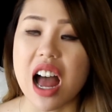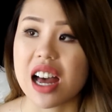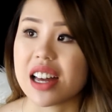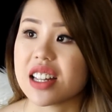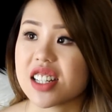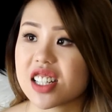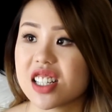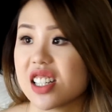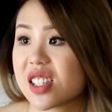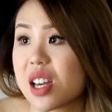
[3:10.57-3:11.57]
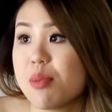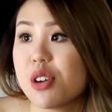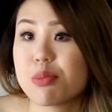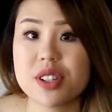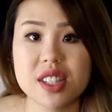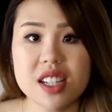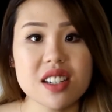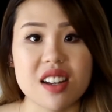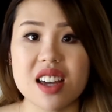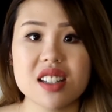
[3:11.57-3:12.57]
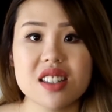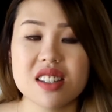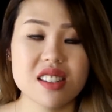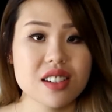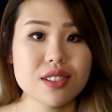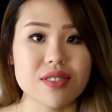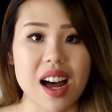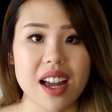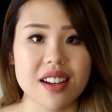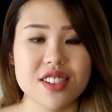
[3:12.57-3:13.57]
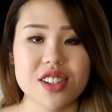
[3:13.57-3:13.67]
and it's come out pristine and it's still fine.